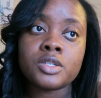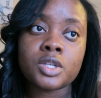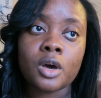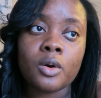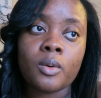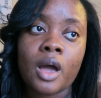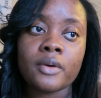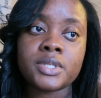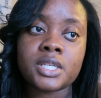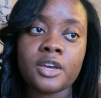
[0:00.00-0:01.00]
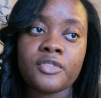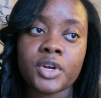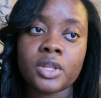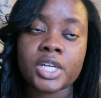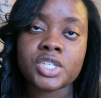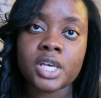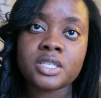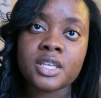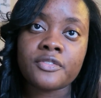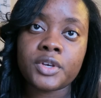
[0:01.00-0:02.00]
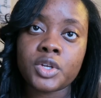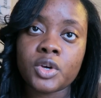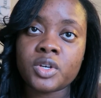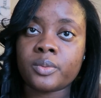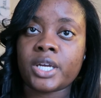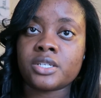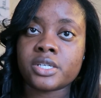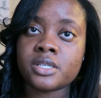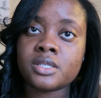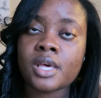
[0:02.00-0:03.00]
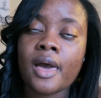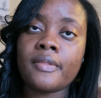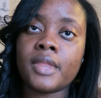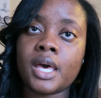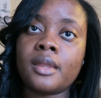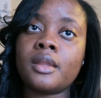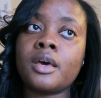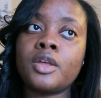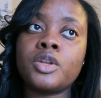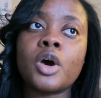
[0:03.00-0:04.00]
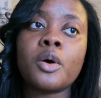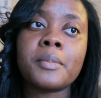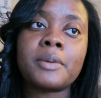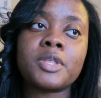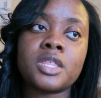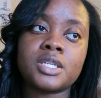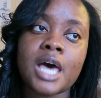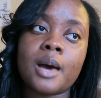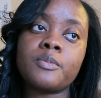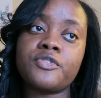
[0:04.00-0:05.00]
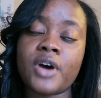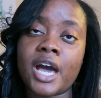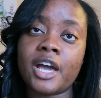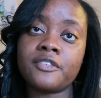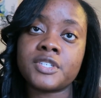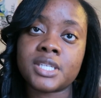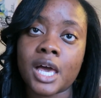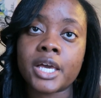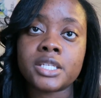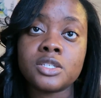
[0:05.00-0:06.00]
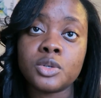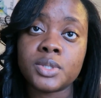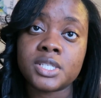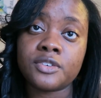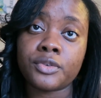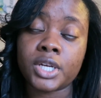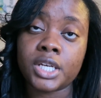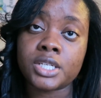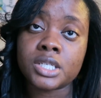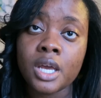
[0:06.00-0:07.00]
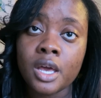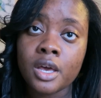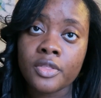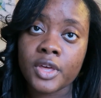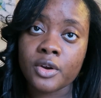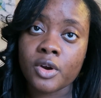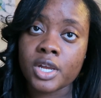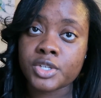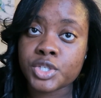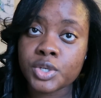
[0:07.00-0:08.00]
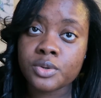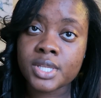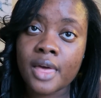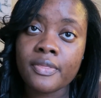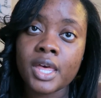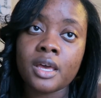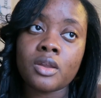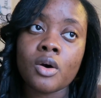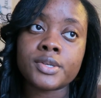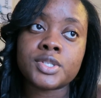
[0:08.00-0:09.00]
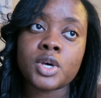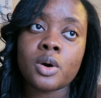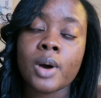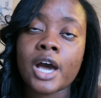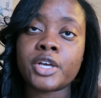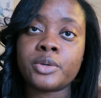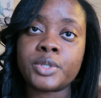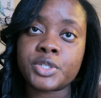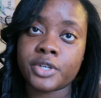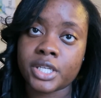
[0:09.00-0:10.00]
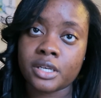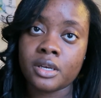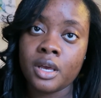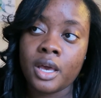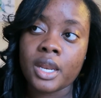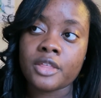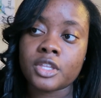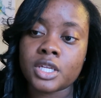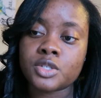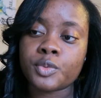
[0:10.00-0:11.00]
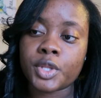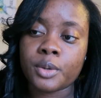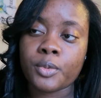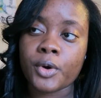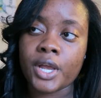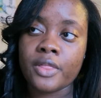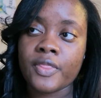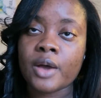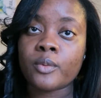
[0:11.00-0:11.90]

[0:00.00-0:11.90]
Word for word: So I would say for your electrolytes, definitely know your ranges, and then know maybe the top five signs you would see for each that are issues, and then also how you would treat it. And I think that's really important.